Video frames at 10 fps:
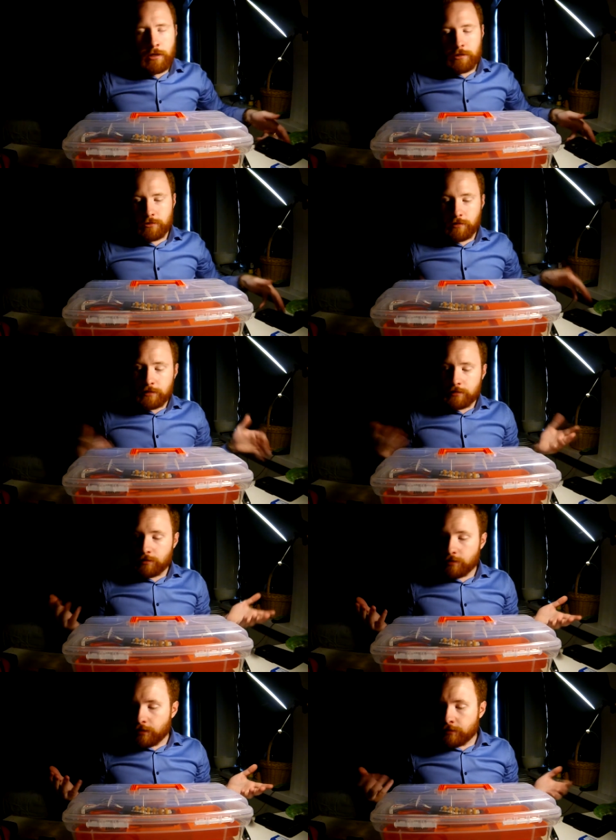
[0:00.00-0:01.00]
So that's
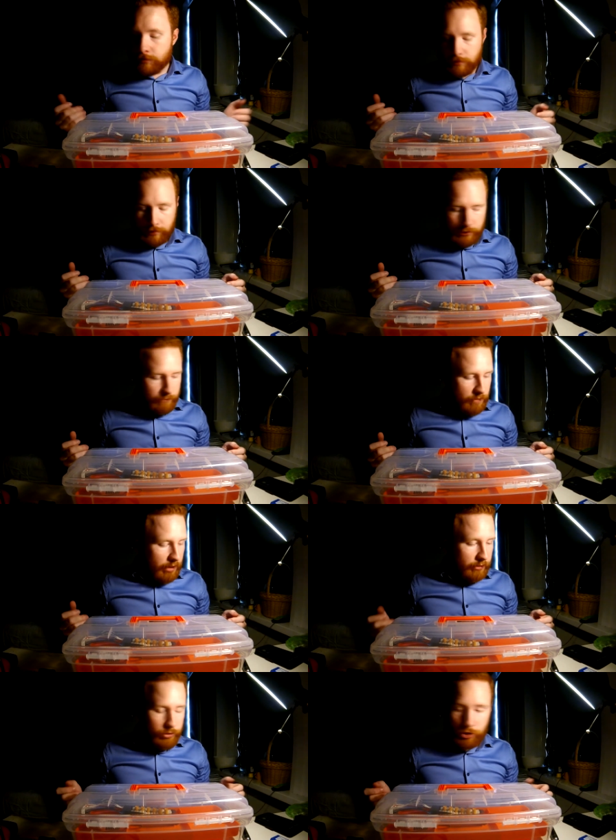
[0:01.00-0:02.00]
it guys, that's
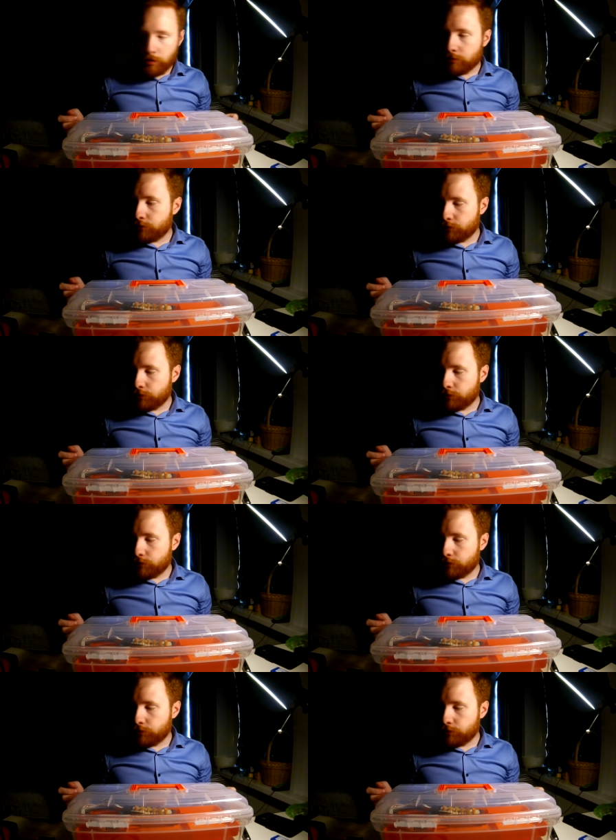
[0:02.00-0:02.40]
my charging